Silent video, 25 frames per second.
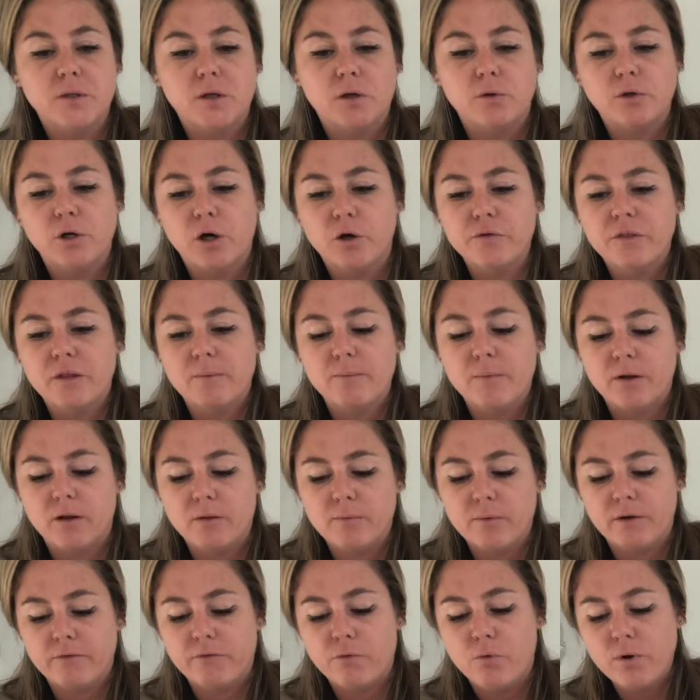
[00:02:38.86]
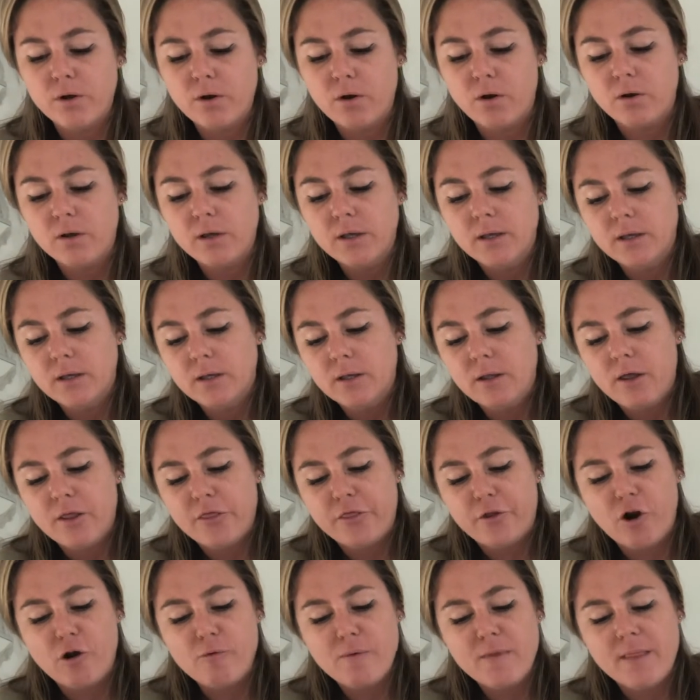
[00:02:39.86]
cook them in a little bit of oil,
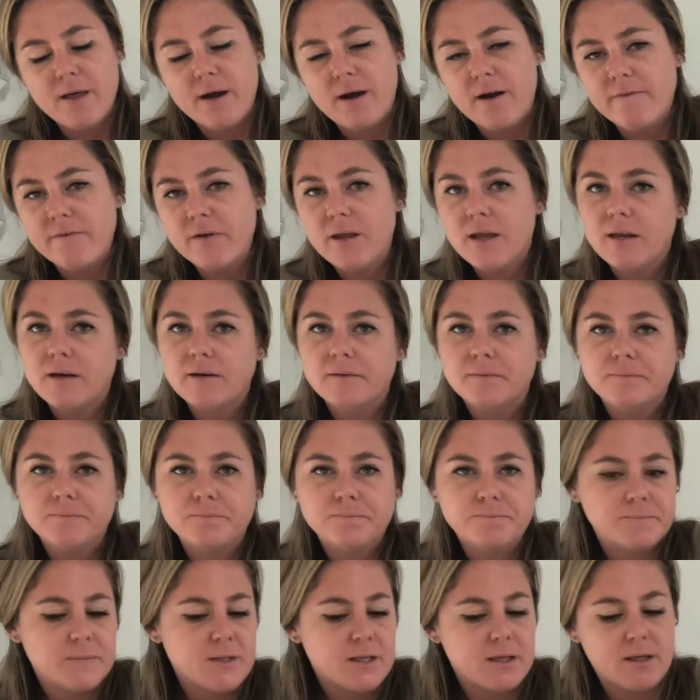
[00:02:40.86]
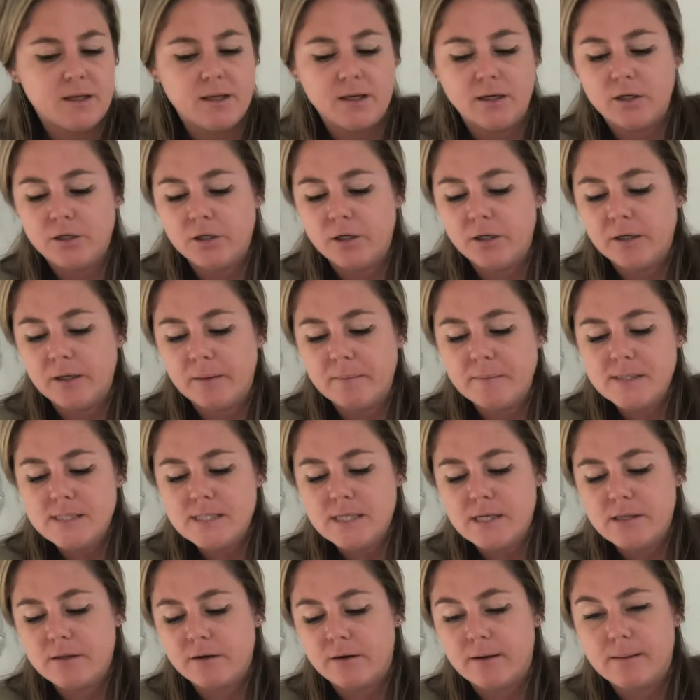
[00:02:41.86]
throw them in the oven, and cook them
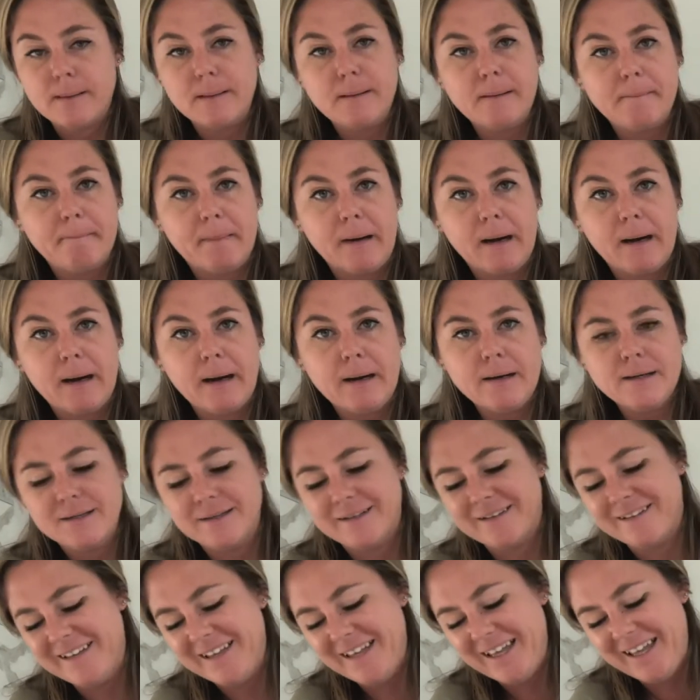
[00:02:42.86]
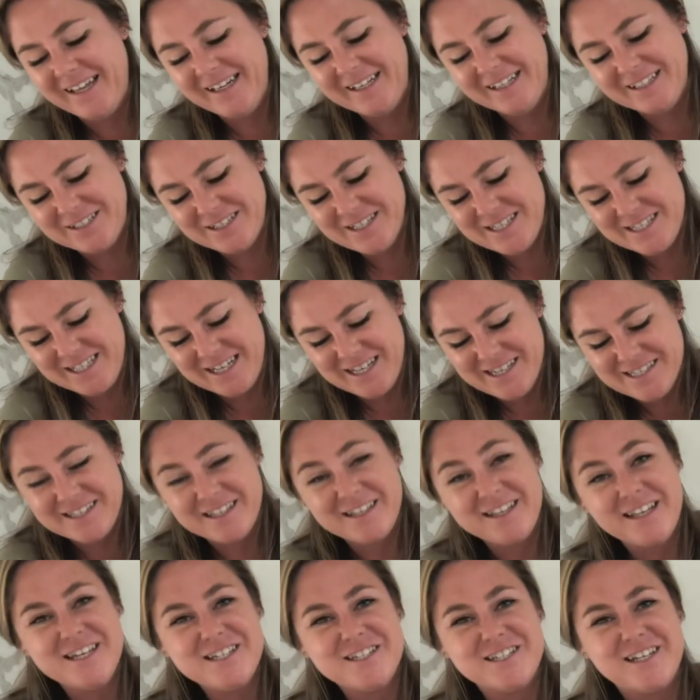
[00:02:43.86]
until they're a little burned, and it just tastes
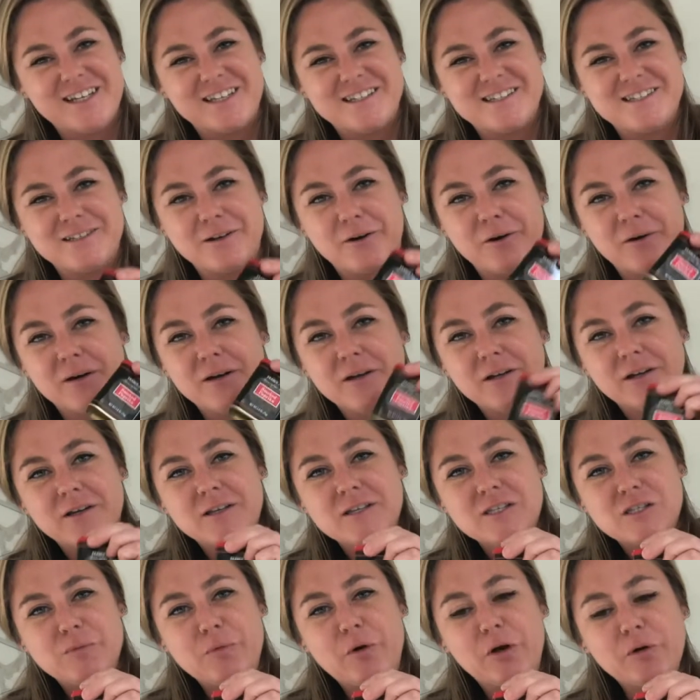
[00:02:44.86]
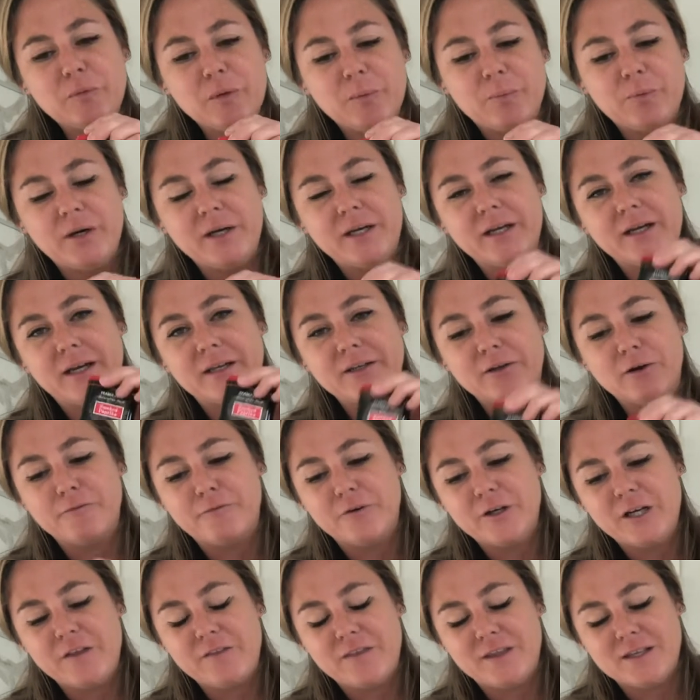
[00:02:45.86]
delicious. So, smoked paprika, don't
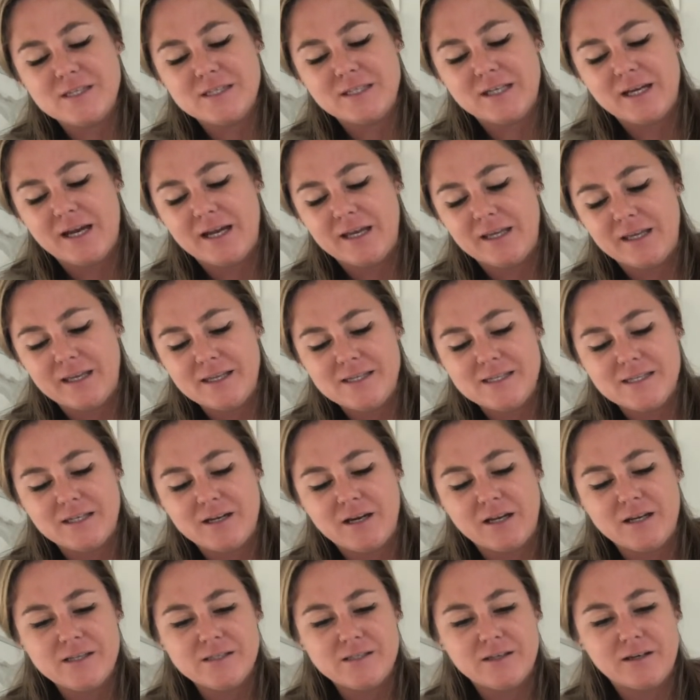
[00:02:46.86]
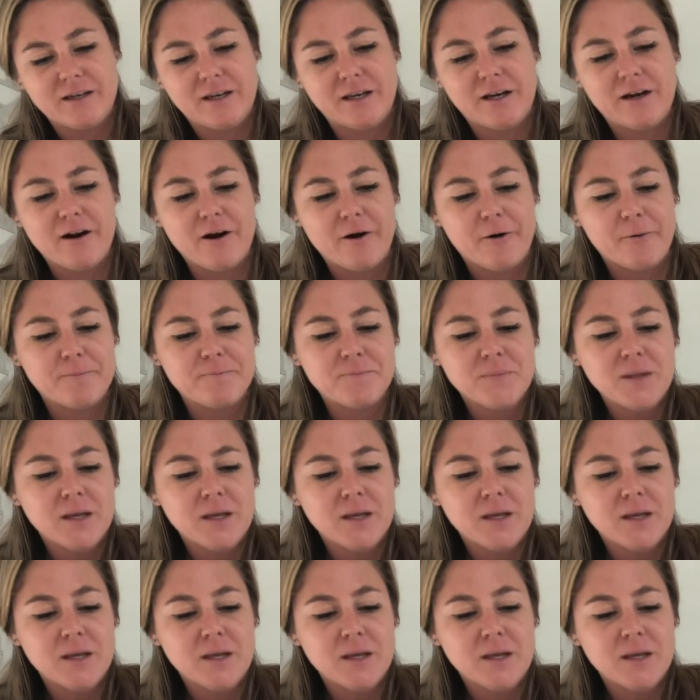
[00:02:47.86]
forget this guy. He's an unsung hero.